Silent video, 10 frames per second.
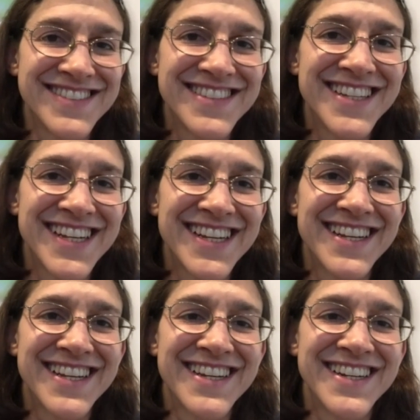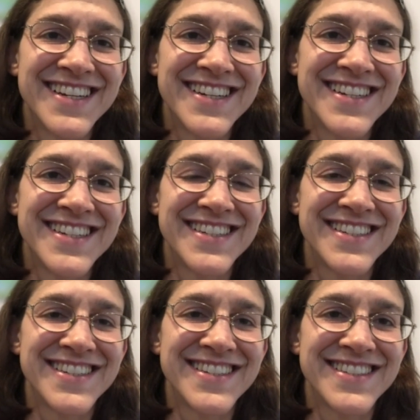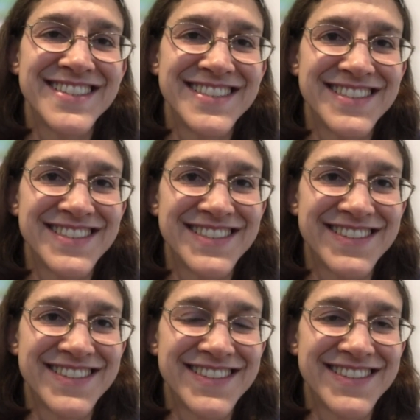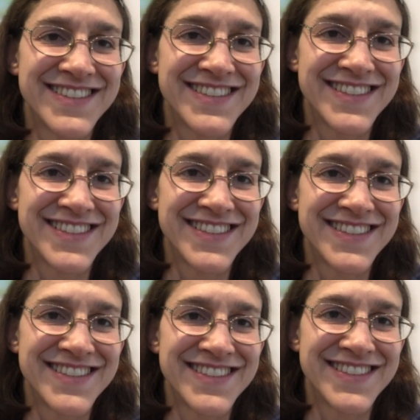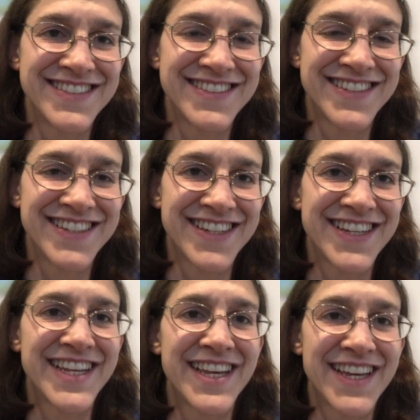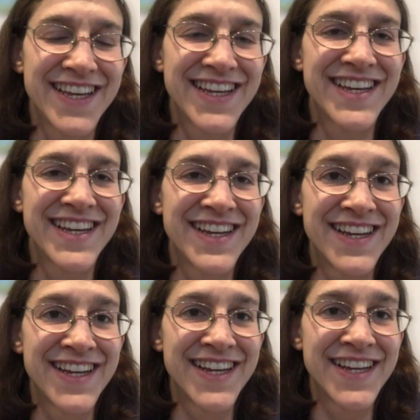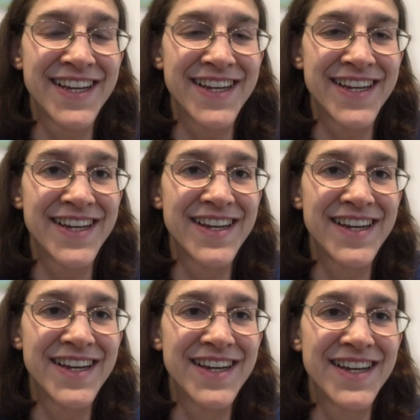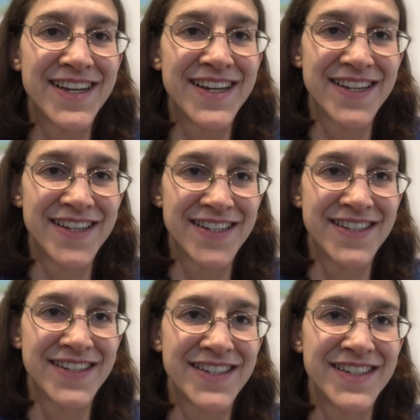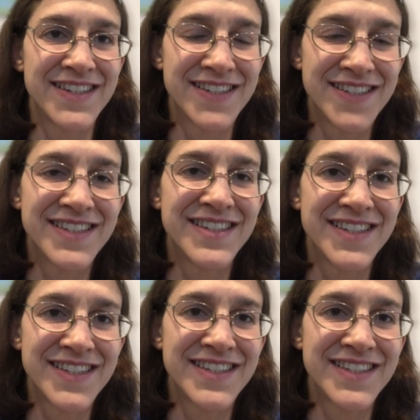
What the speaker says: The person shown says nothing.